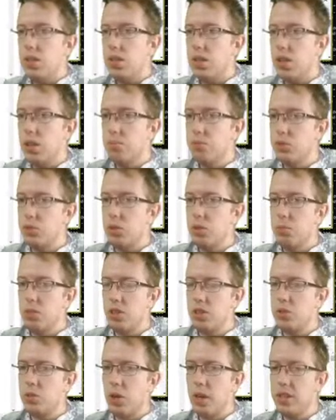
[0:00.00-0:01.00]
I'm
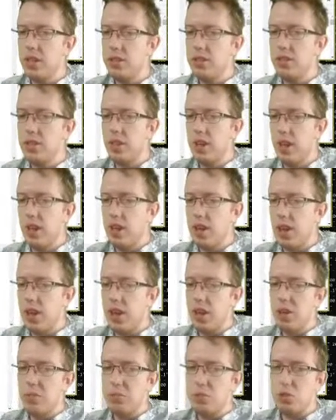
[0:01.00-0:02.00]
streaming twice a day right
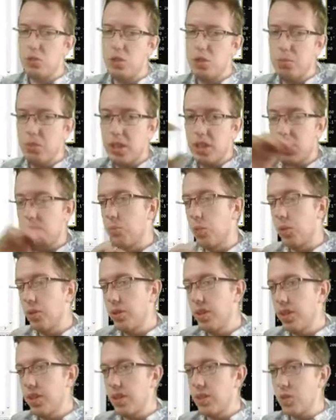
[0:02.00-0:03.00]
now. I'm streaming in the morning.